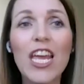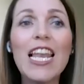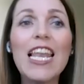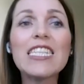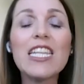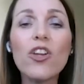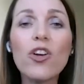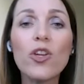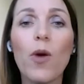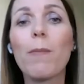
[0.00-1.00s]
Let's look
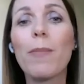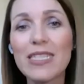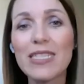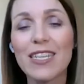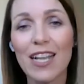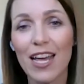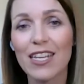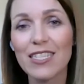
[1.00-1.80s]
at what best in class